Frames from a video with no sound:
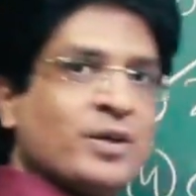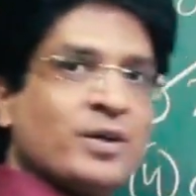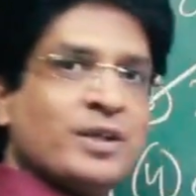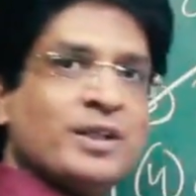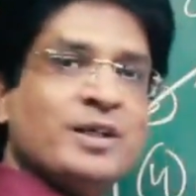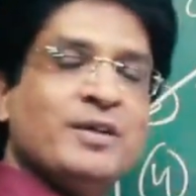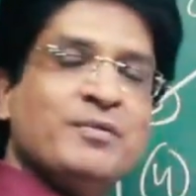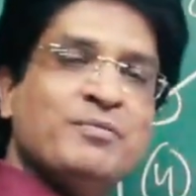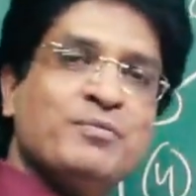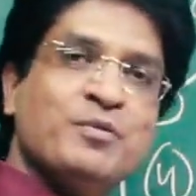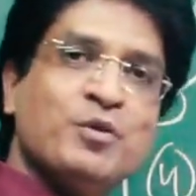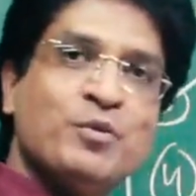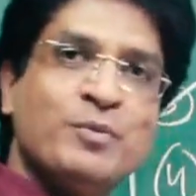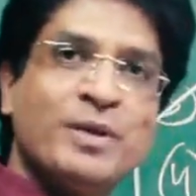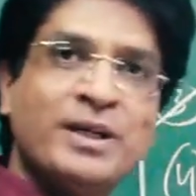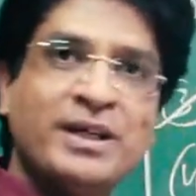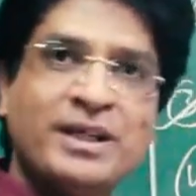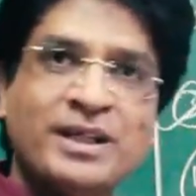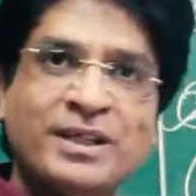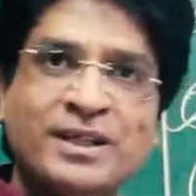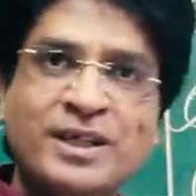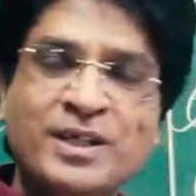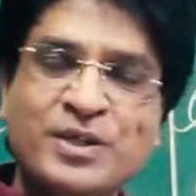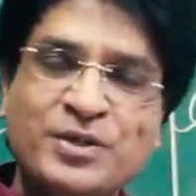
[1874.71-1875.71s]
or the
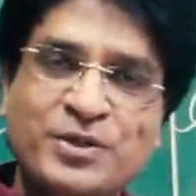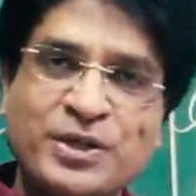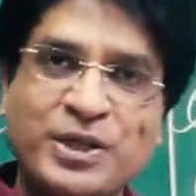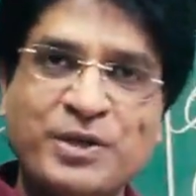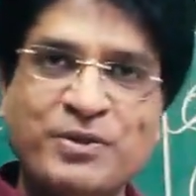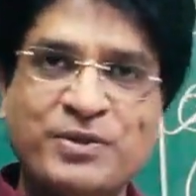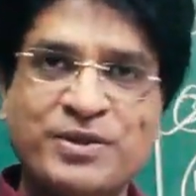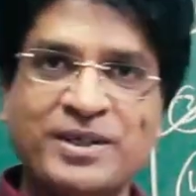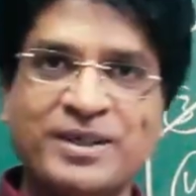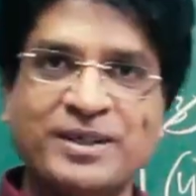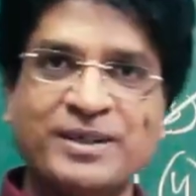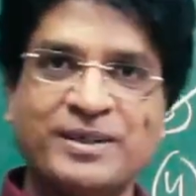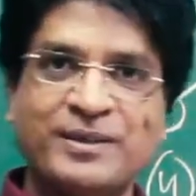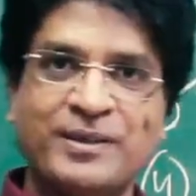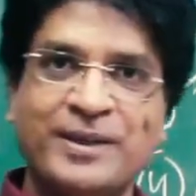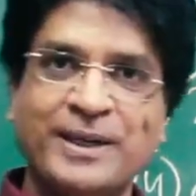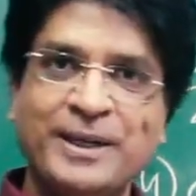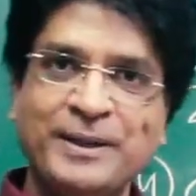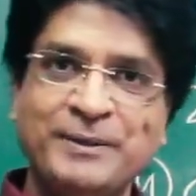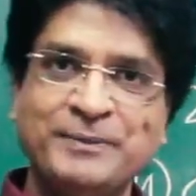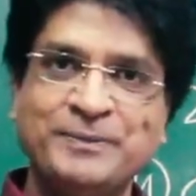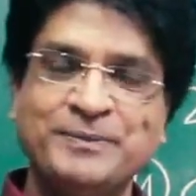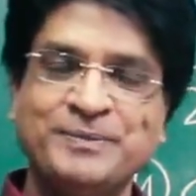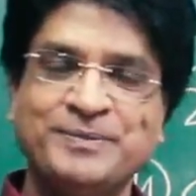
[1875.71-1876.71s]
movement in the solution.
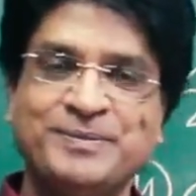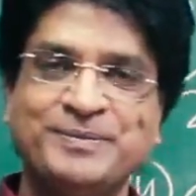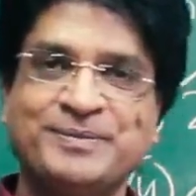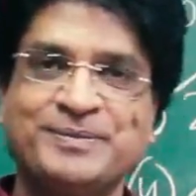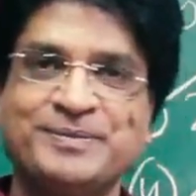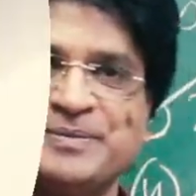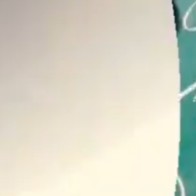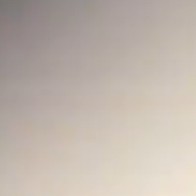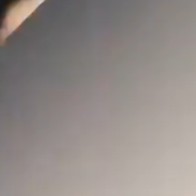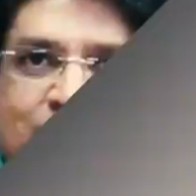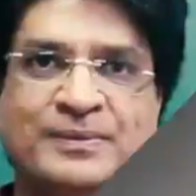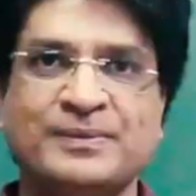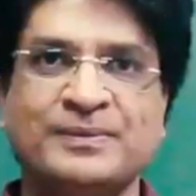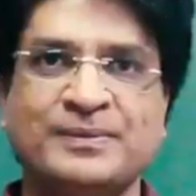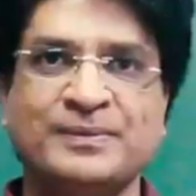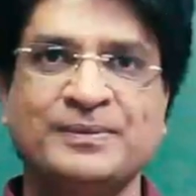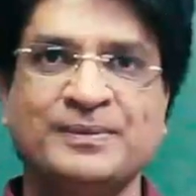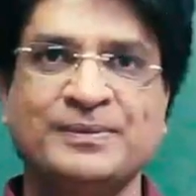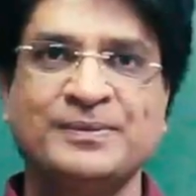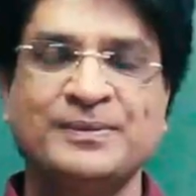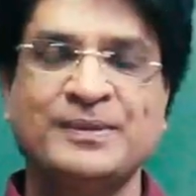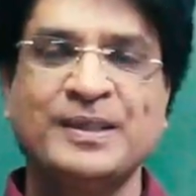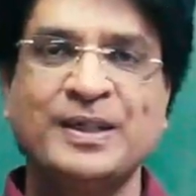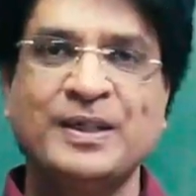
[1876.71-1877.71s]
Okay.
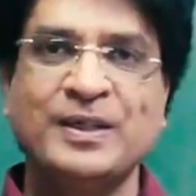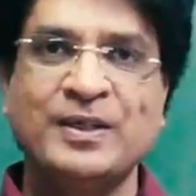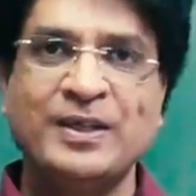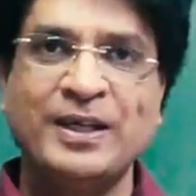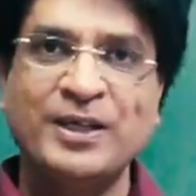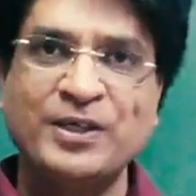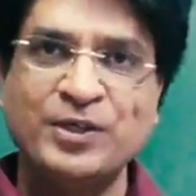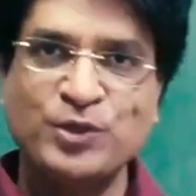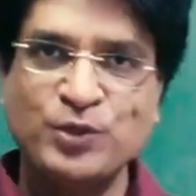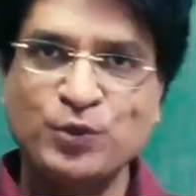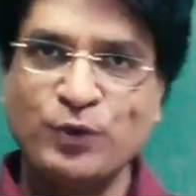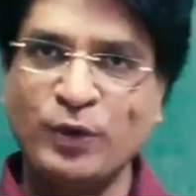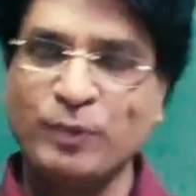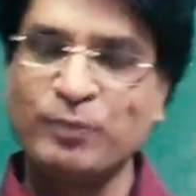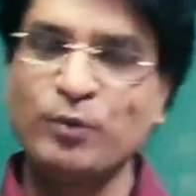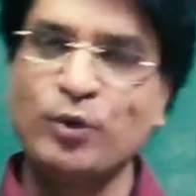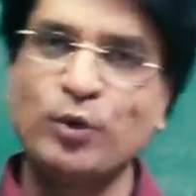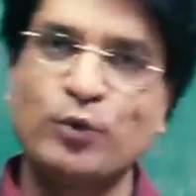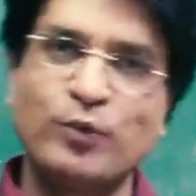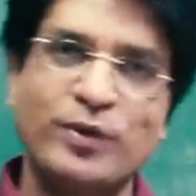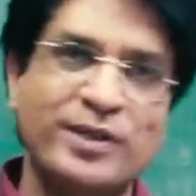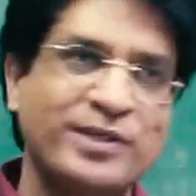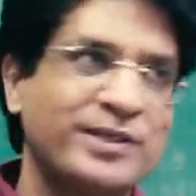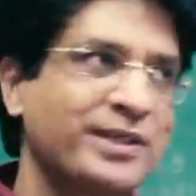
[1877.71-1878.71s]
Let's do one more
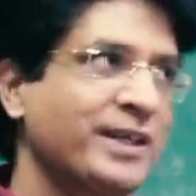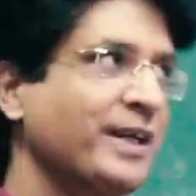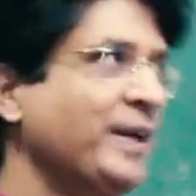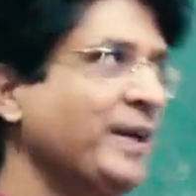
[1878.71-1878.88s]
question